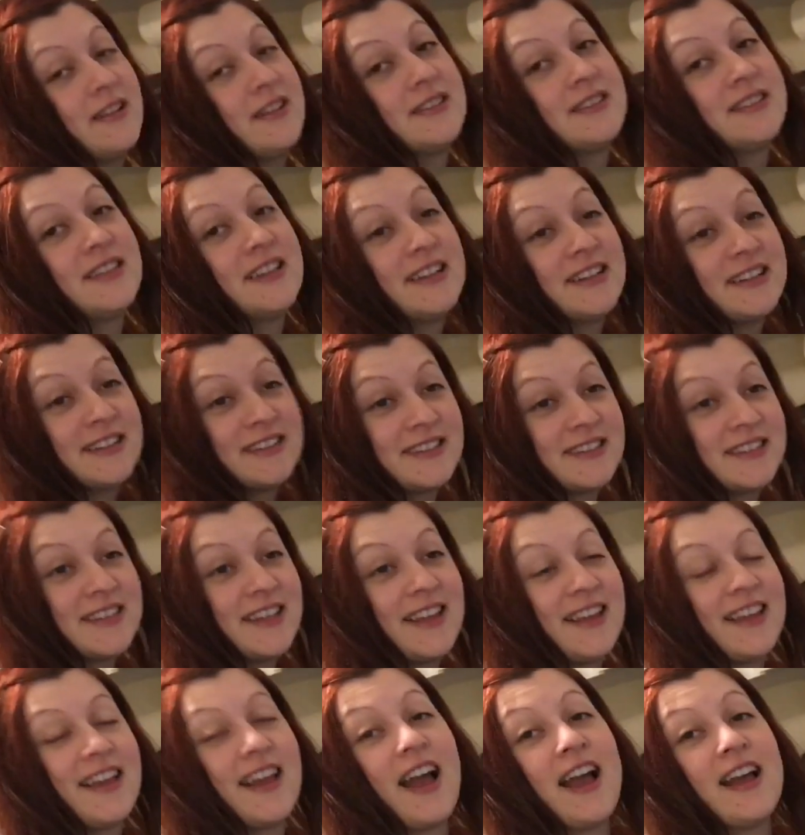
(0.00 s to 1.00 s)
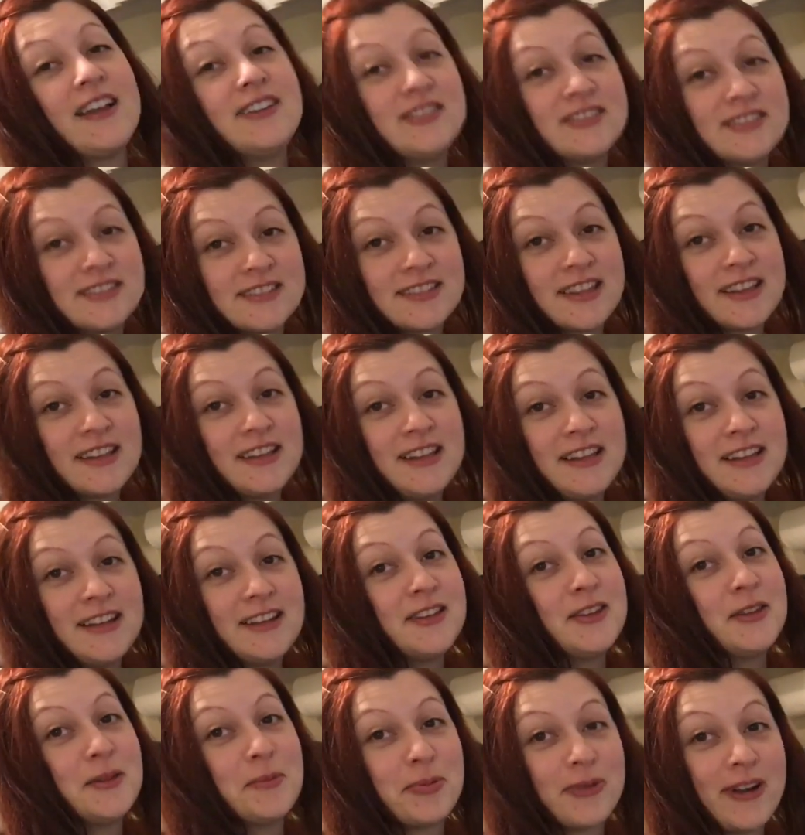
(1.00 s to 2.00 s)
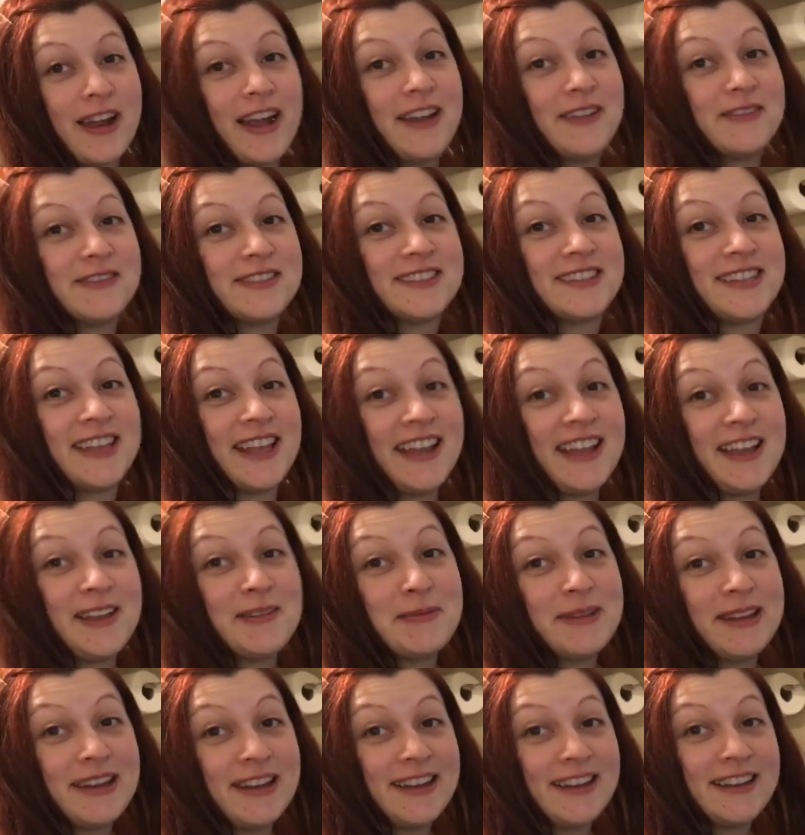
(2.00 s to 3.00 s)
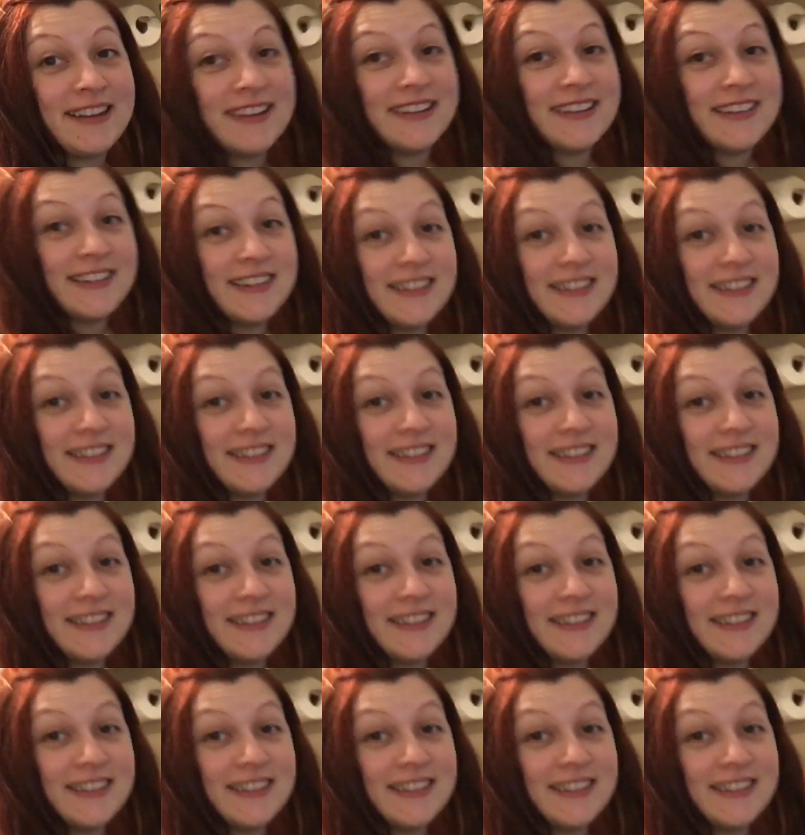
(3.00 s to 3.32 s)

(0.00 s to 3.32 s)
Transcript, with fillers: want to see that. Seriously, I just, I need a little privacy a minute.